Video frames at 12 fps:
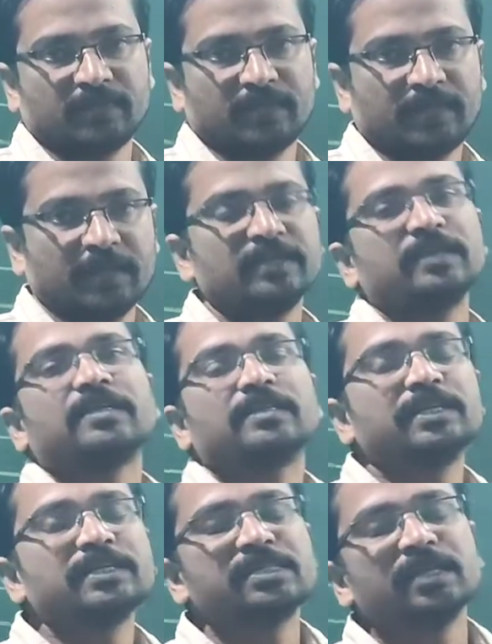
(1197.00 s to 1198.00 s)
Okay,
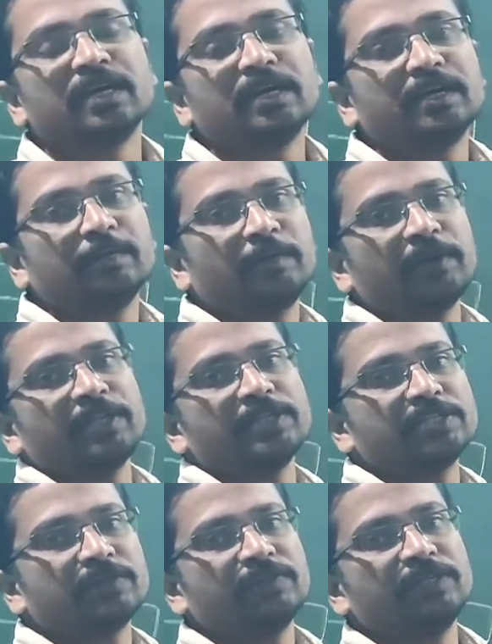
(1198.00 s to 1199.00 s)
that is the
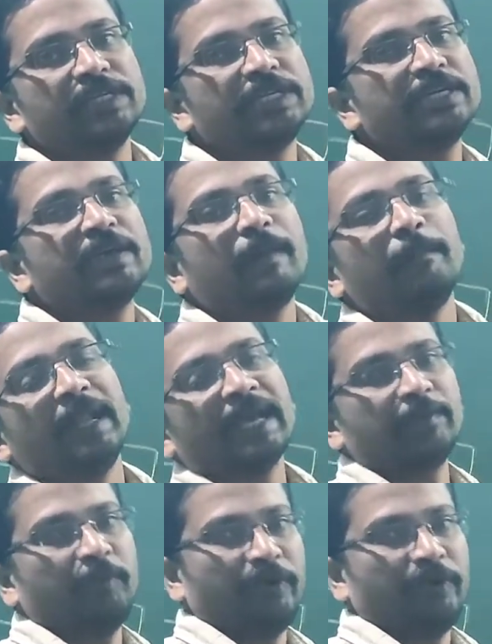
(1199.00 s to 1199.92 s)
importance of the black